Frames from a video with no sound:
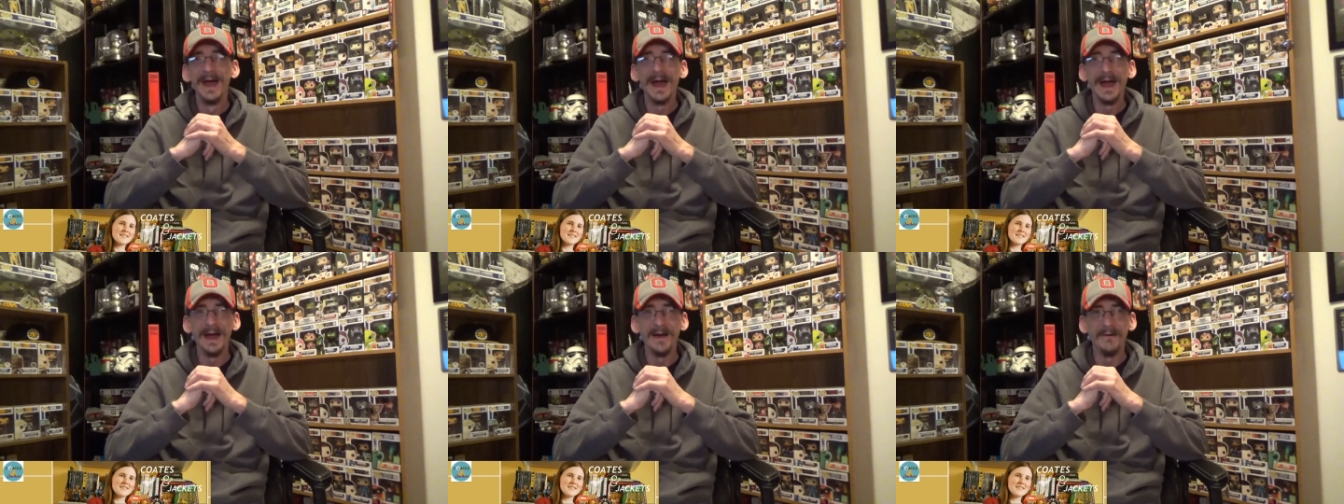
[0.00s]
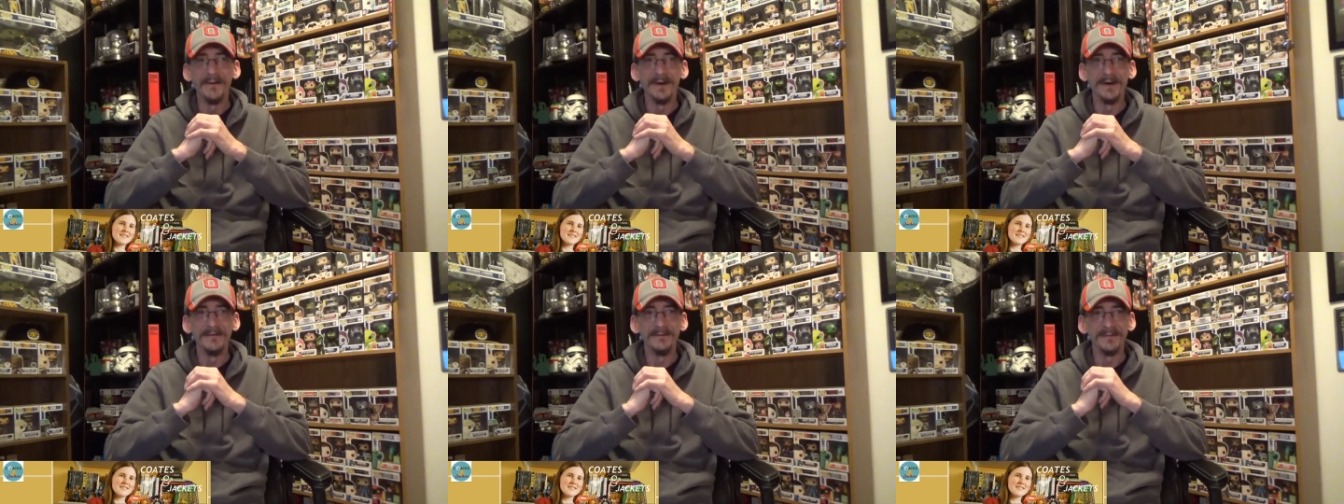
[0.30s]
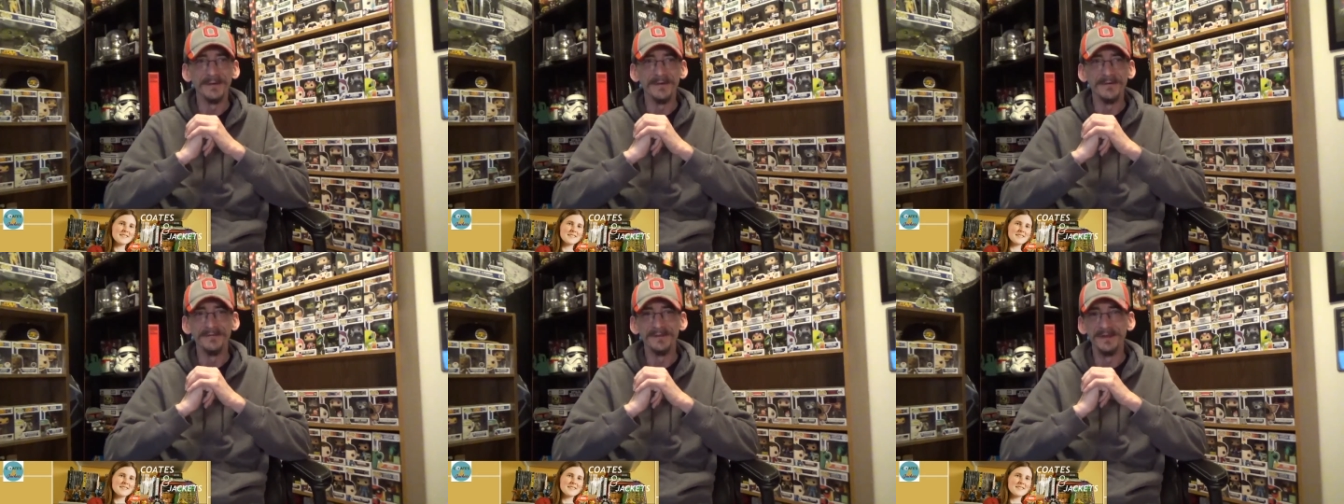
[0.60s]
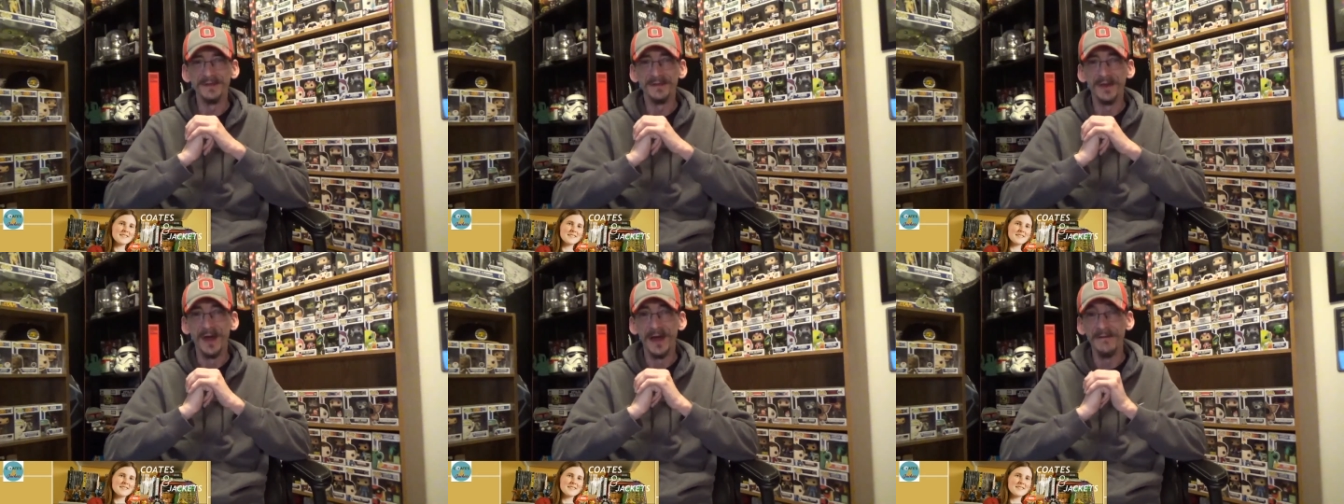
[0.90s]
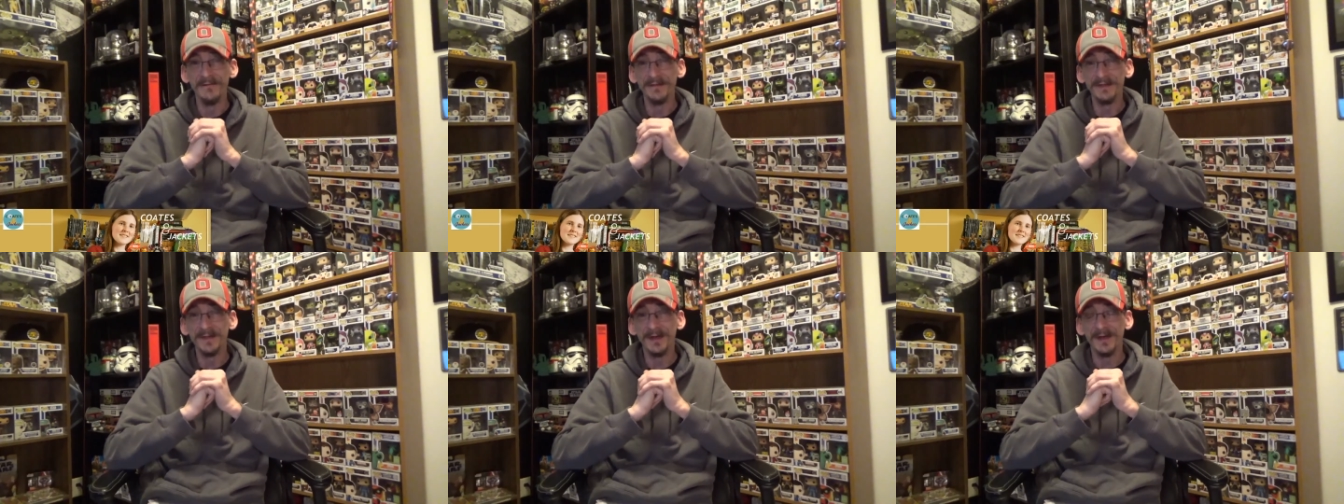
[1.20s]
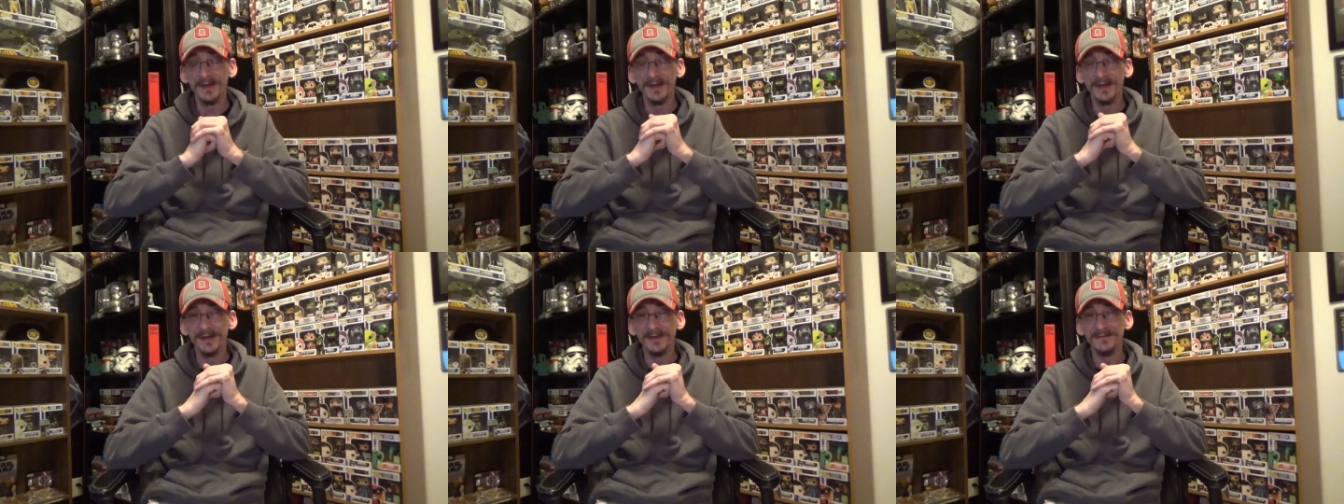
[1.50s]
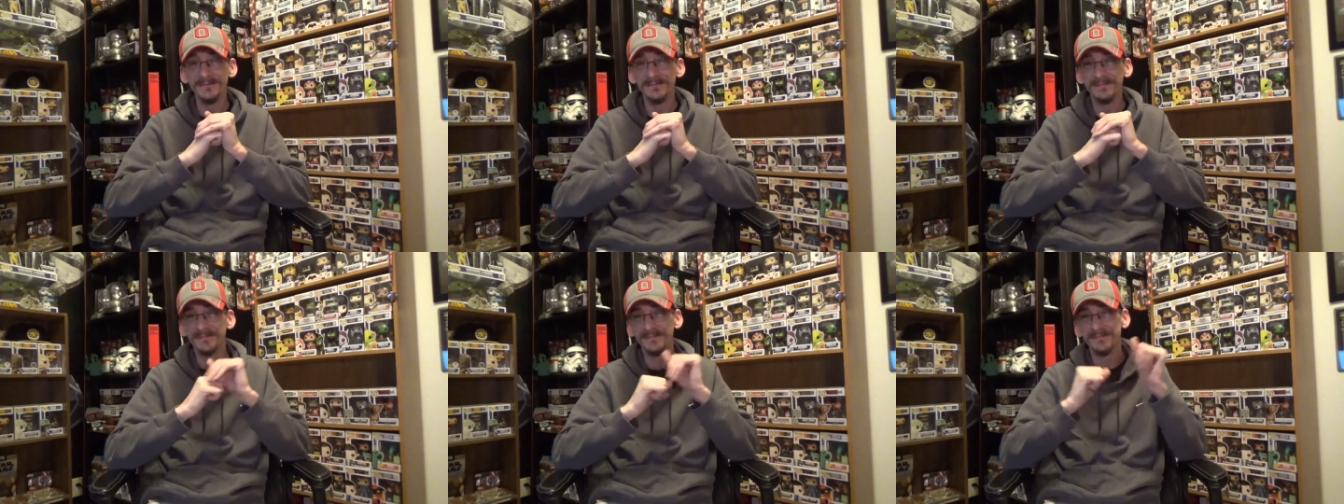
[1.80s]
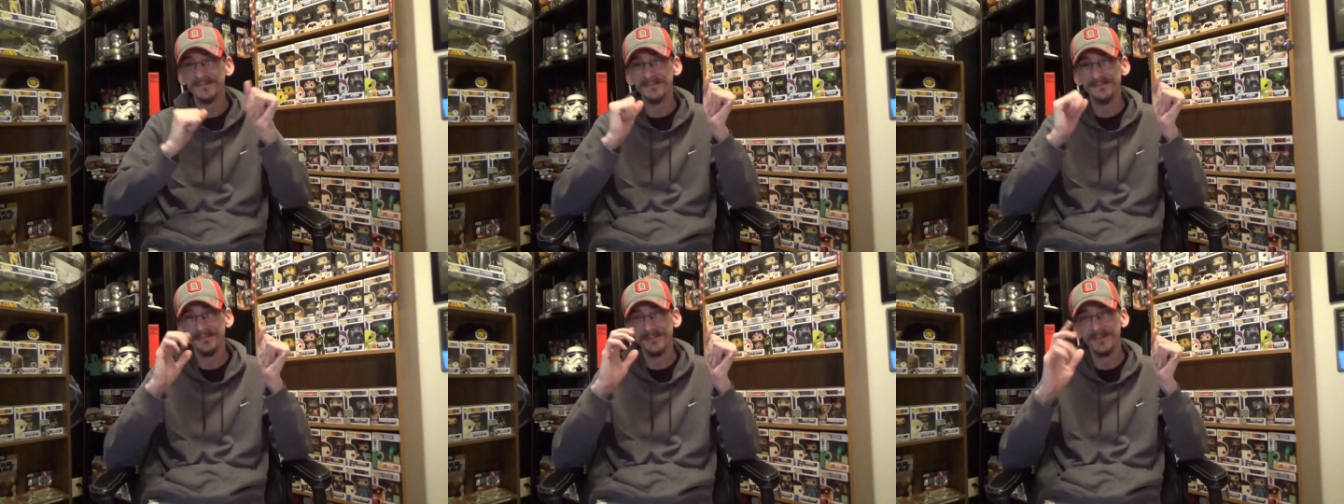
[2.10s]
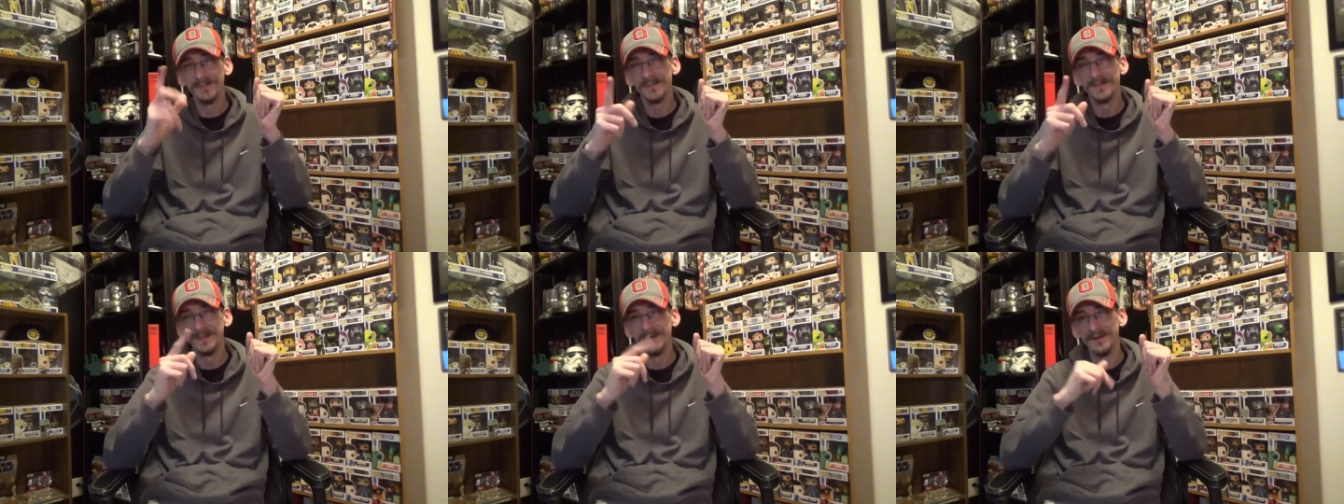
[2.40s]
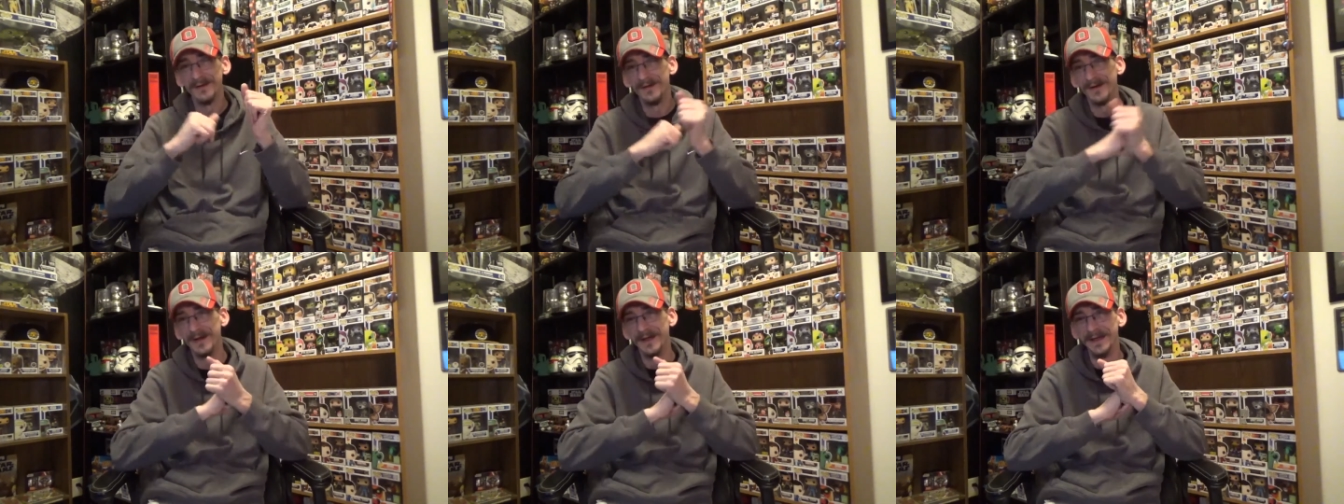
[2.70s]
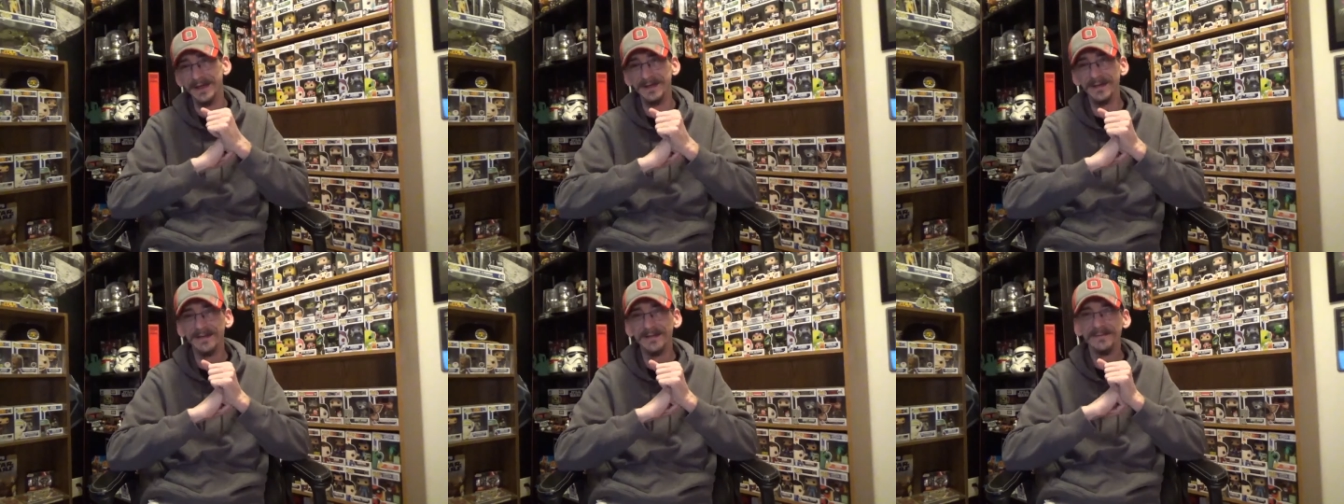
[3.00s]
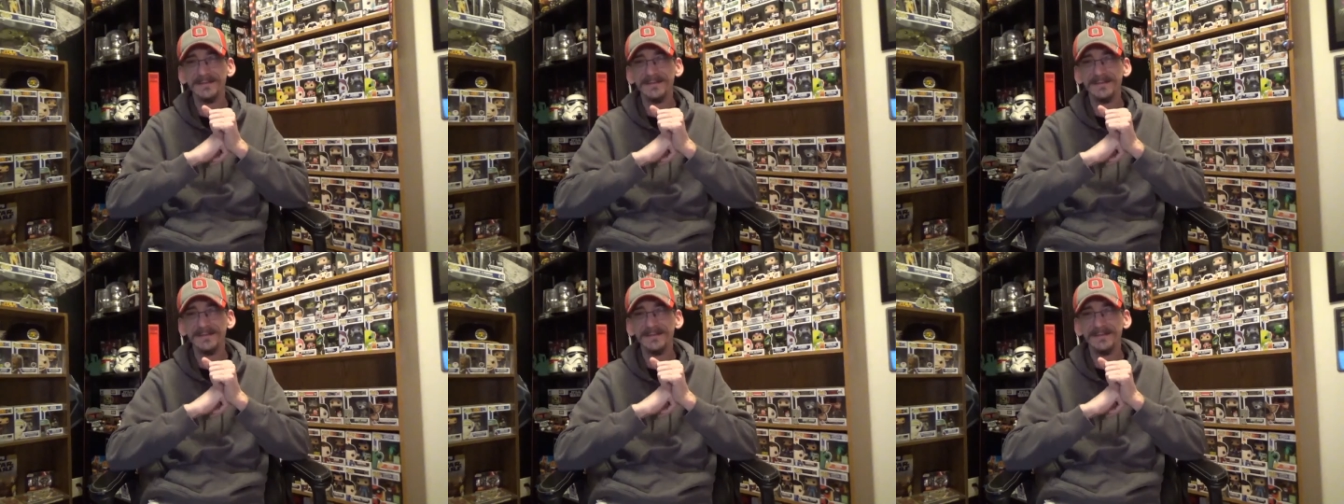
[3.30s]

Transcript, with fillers: However, if you haven't done it, you're it.